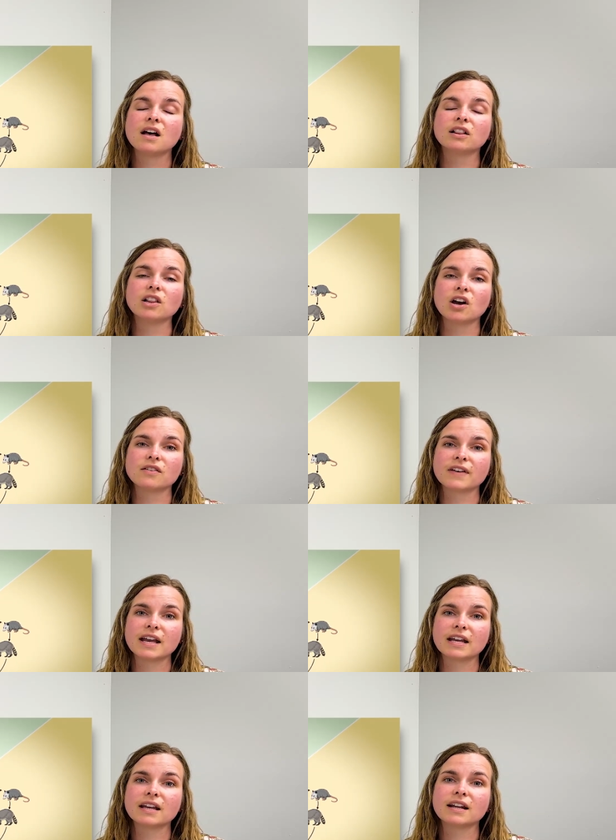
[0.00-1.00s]

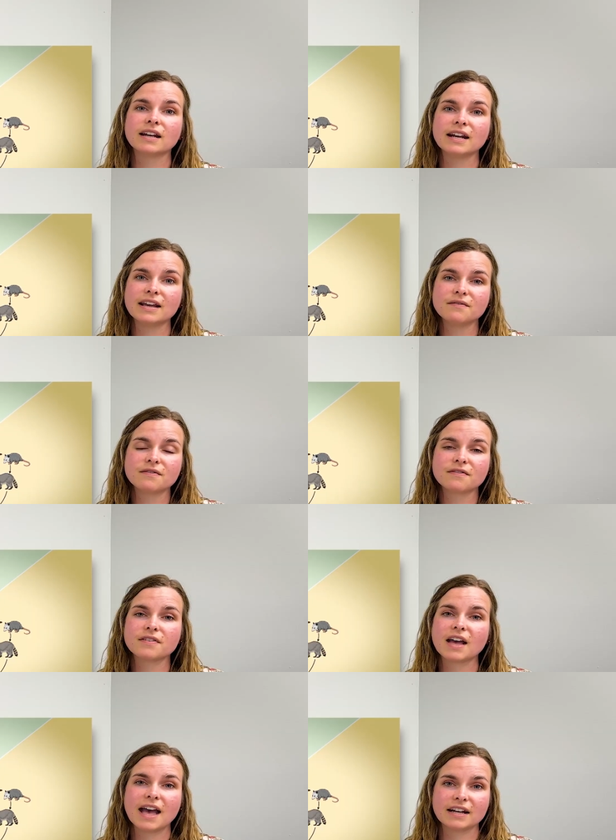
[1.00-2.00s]
larvae, nymph,
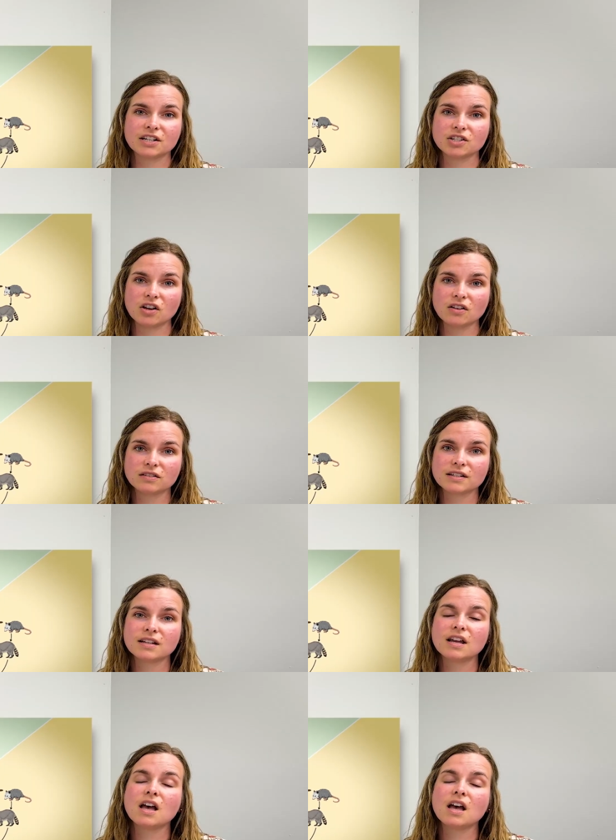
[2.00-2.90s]
and adult.